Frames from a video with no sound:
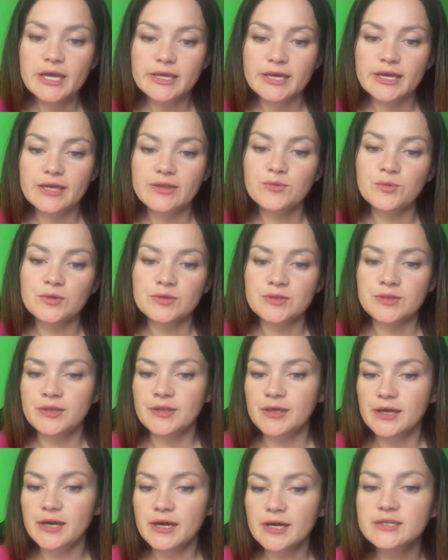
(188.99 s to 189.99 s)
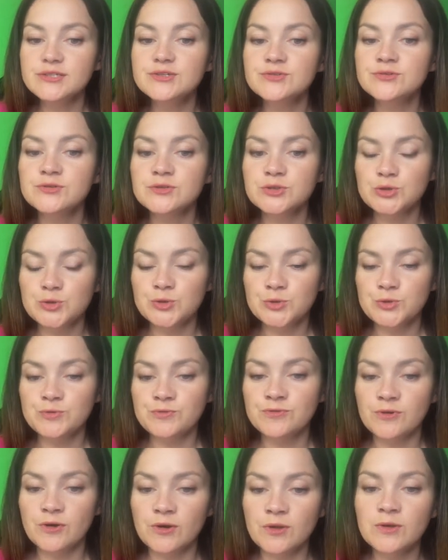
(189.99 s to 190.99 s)
Again, the other rule to
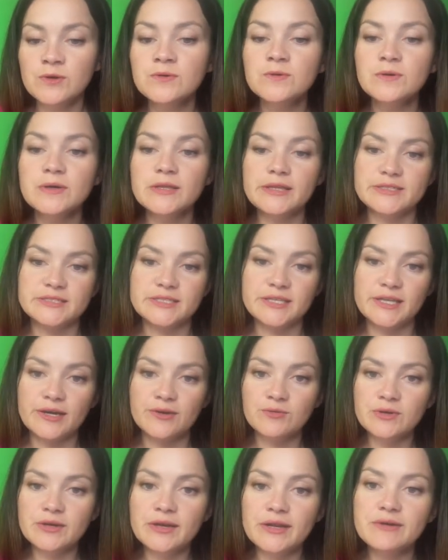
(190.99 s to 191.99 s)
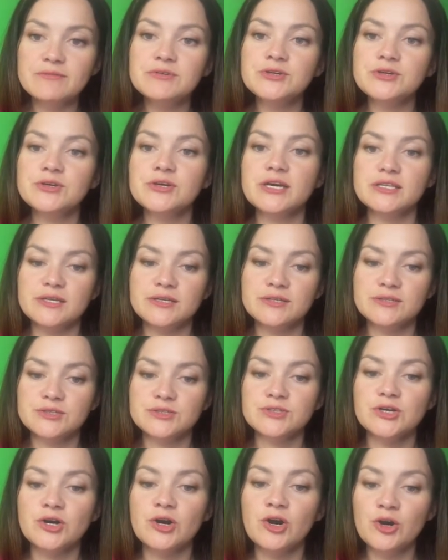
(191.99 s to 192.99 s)
follow is like whenever you get
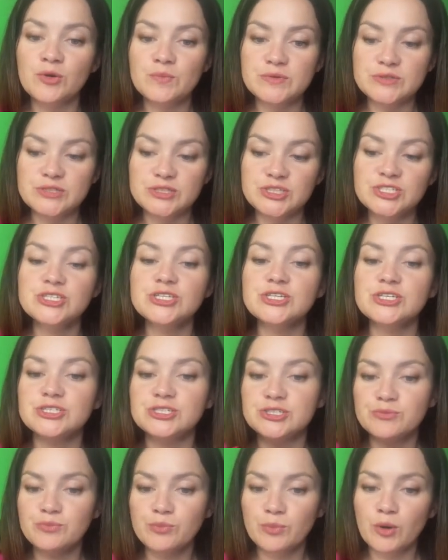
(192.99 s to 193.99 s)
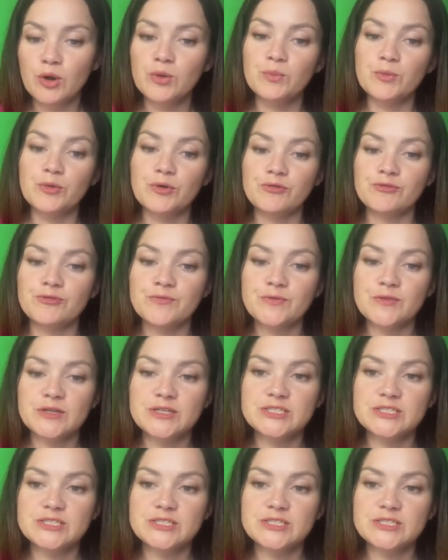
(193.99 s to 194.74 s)
into the opposition, it's a pawn move.